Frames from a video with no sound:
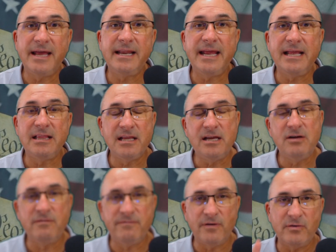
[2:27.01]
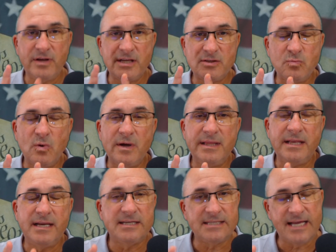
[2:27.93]
And a legal vote is one
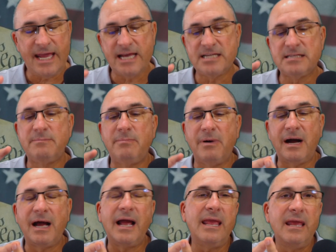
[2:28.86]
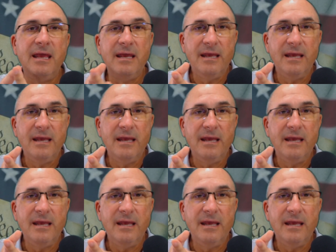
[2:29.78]
that is cast by